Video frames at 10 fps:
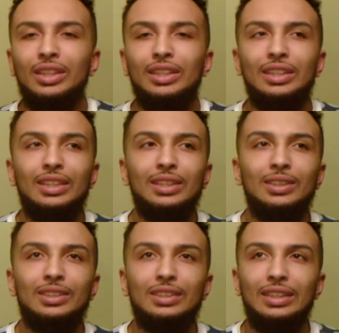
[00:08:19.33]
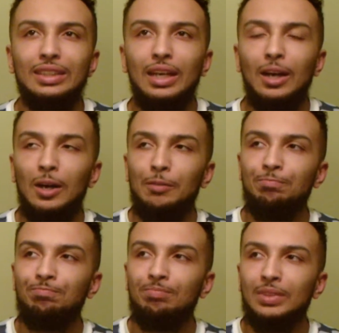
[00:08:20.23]
He is
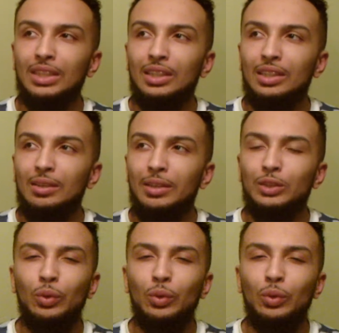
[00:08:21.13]
he's